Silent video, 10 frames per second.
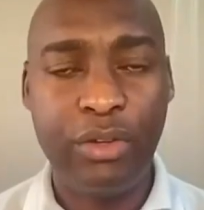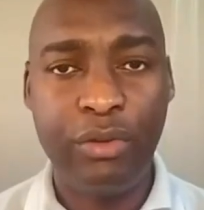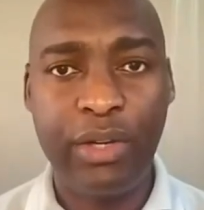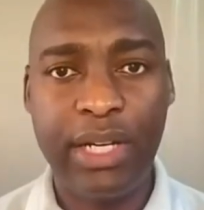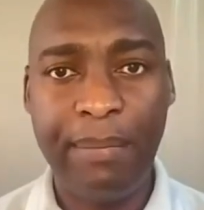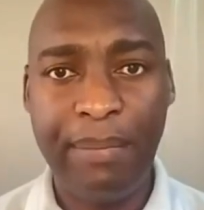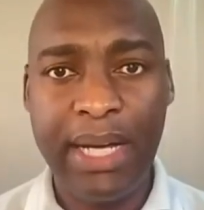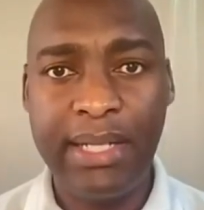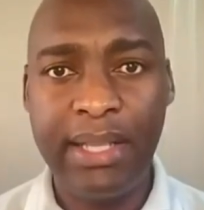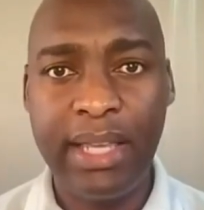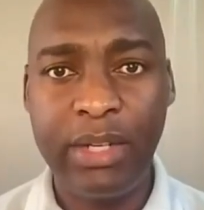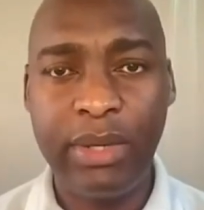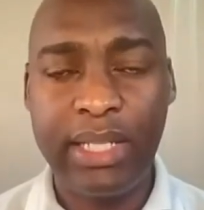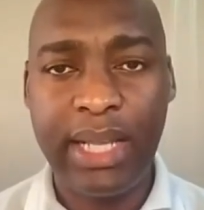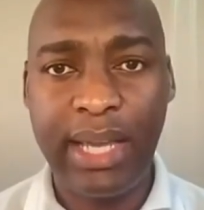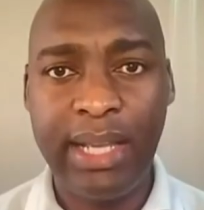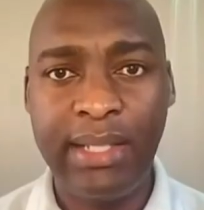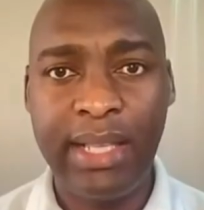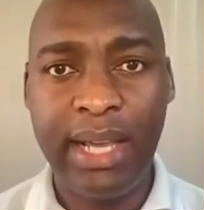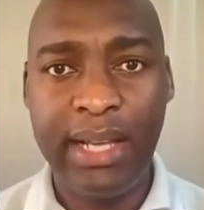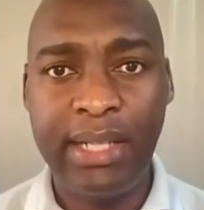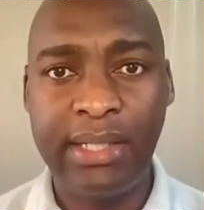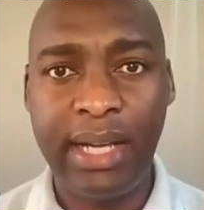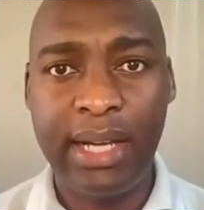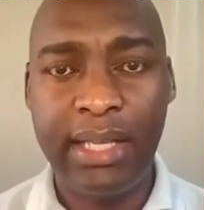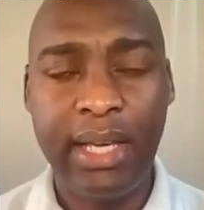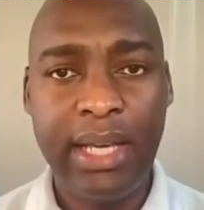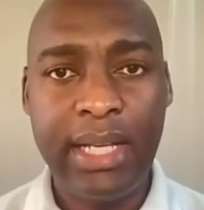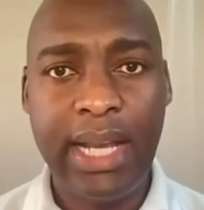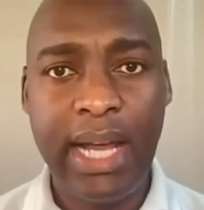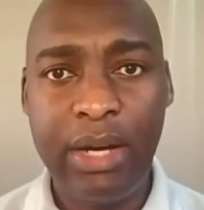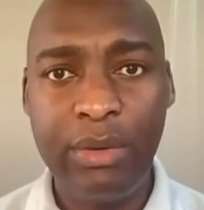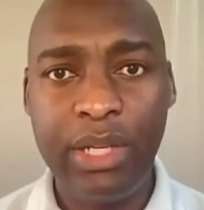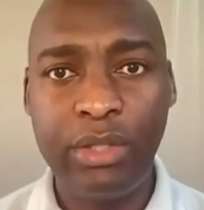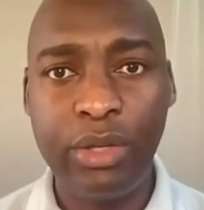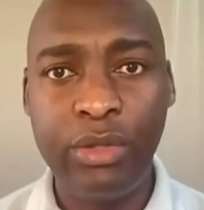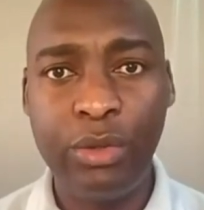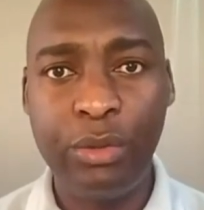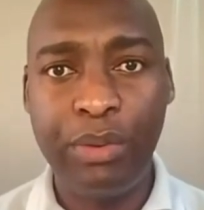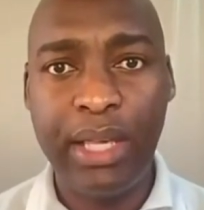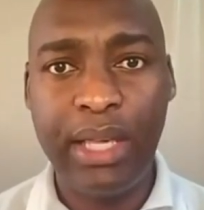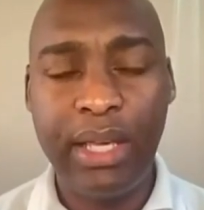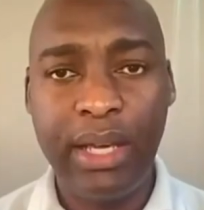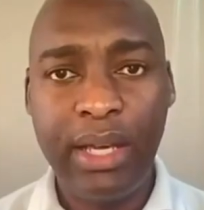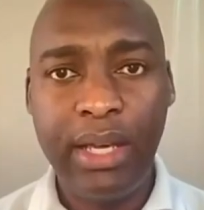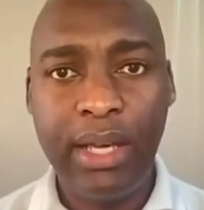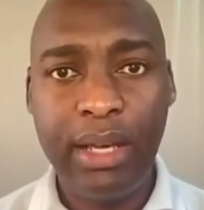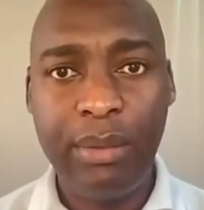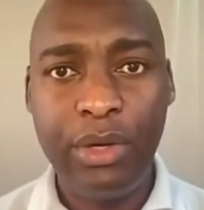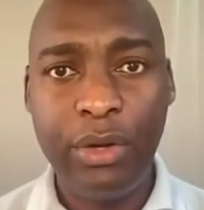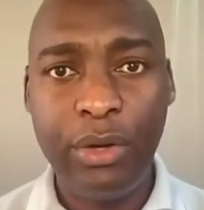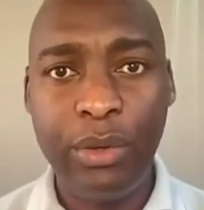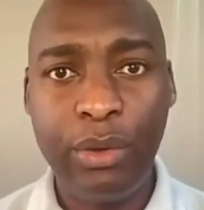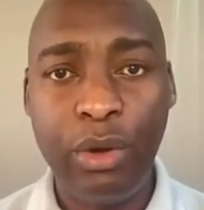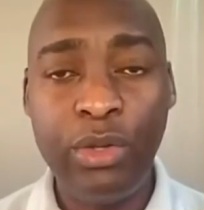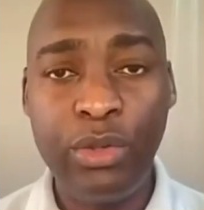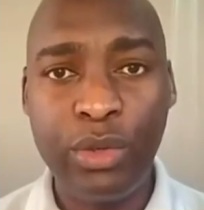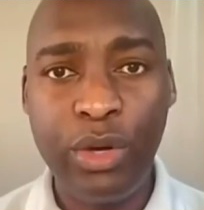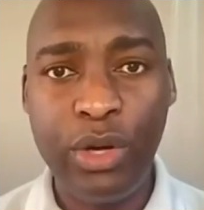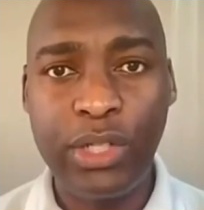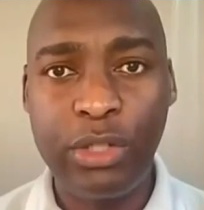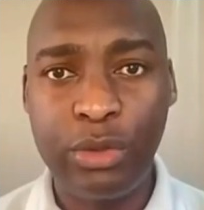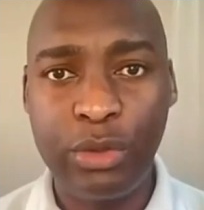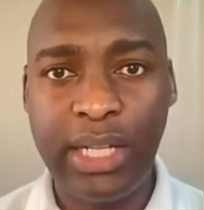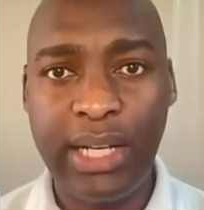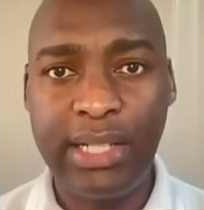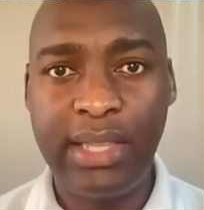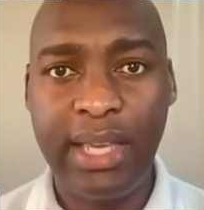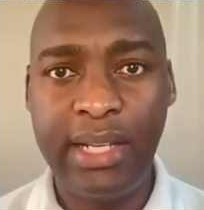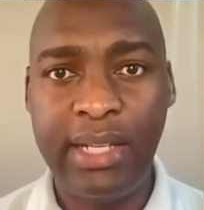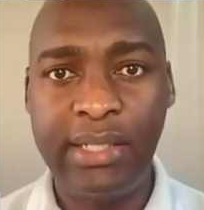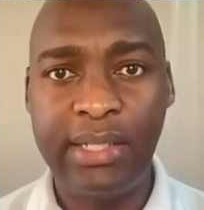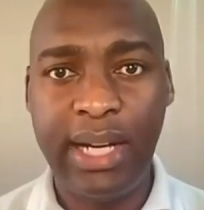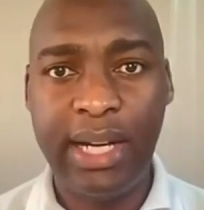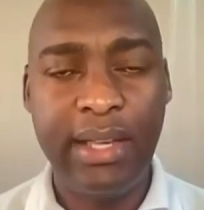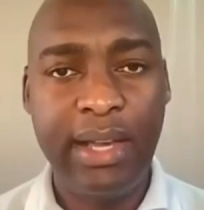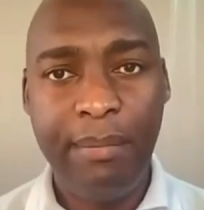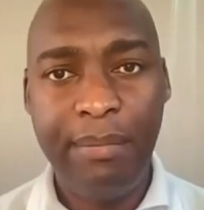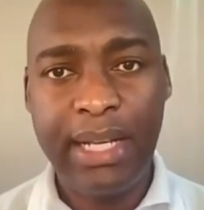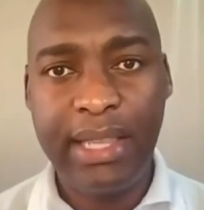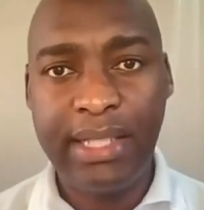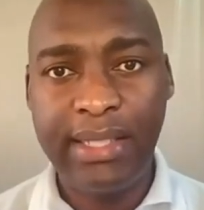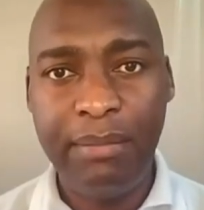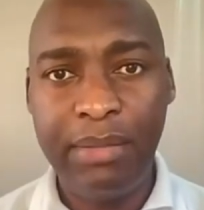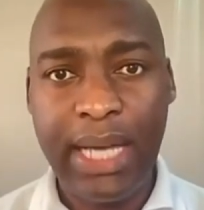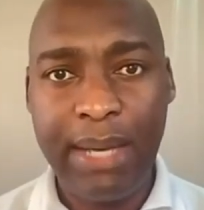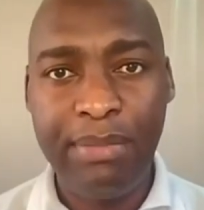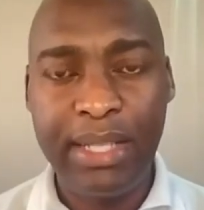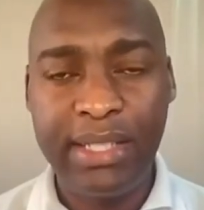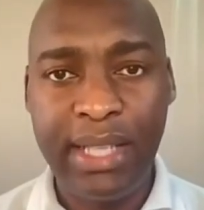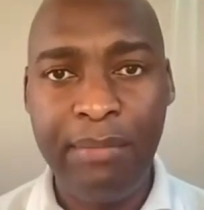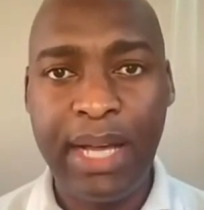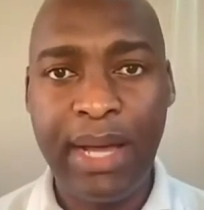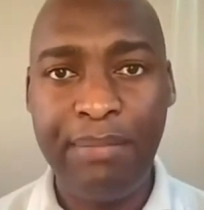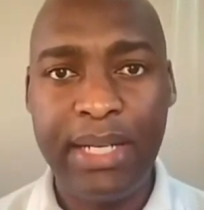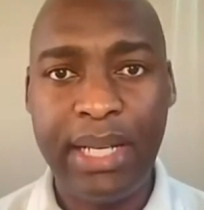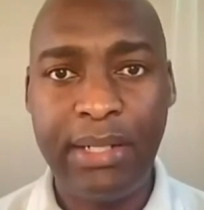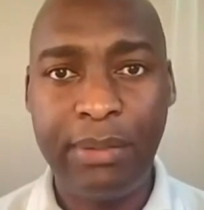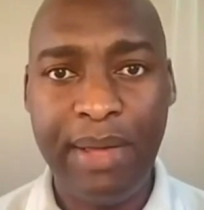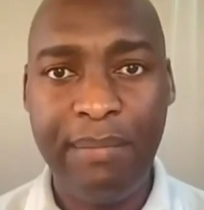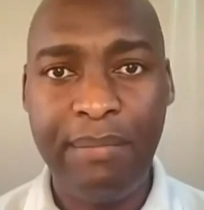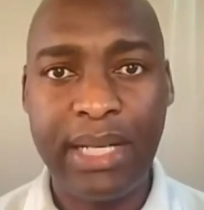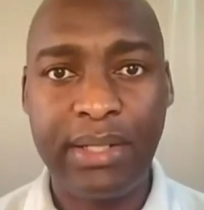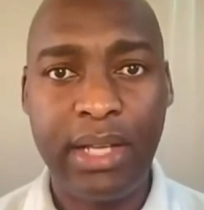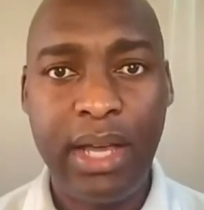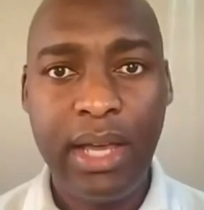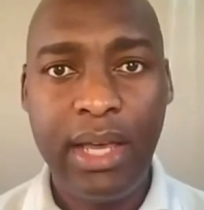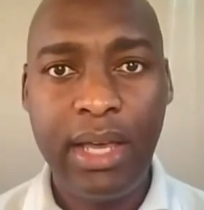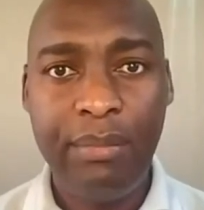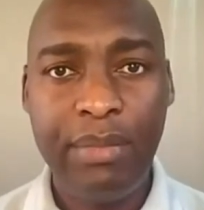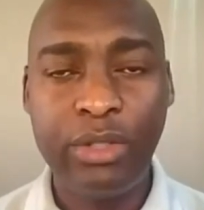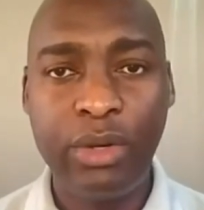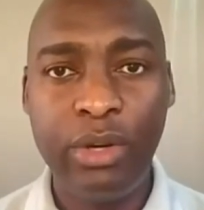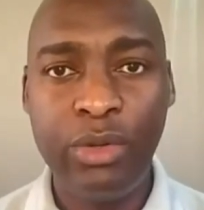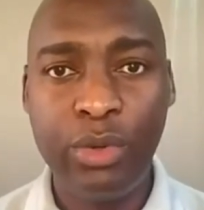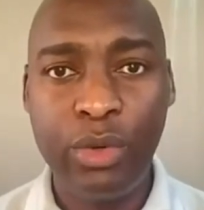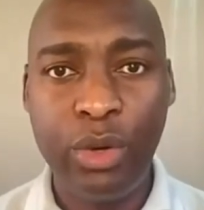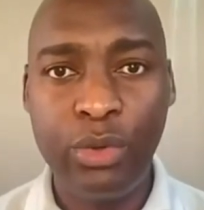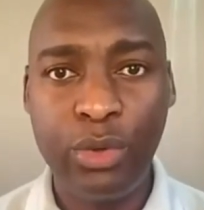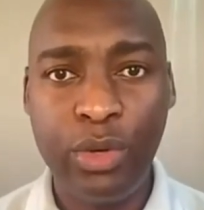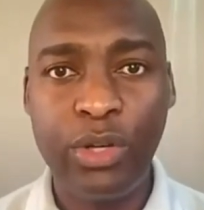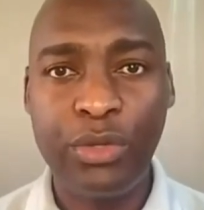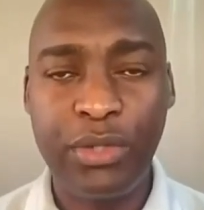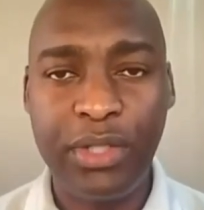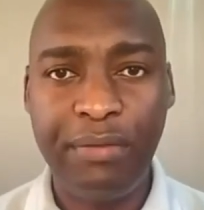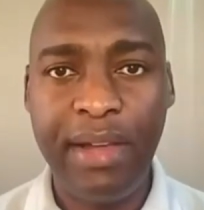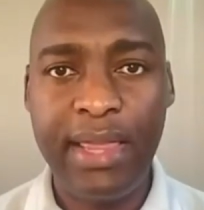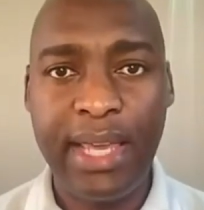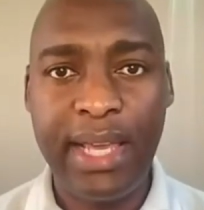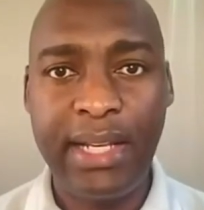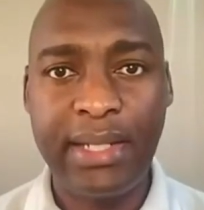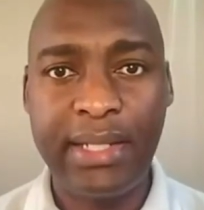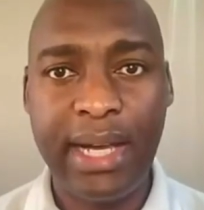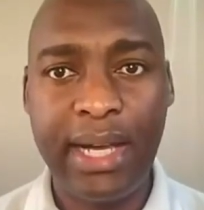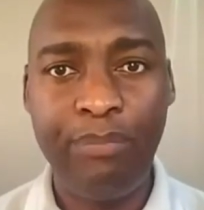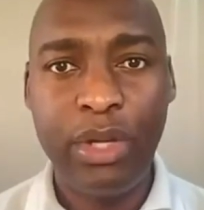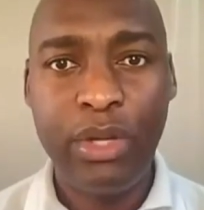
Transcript: You've got a party that was against the NHI, now is going to be, going to court to challenge the NHI, but at the same time, the same cabinet members is going to go to court to defend the NHI.